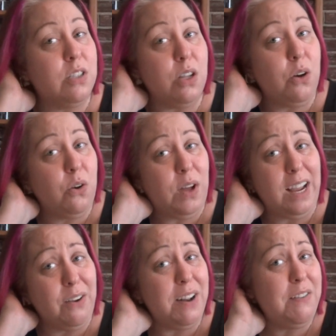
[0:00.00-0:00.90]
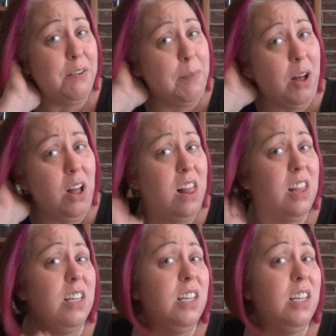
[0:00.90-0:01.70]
So I got rid of them all.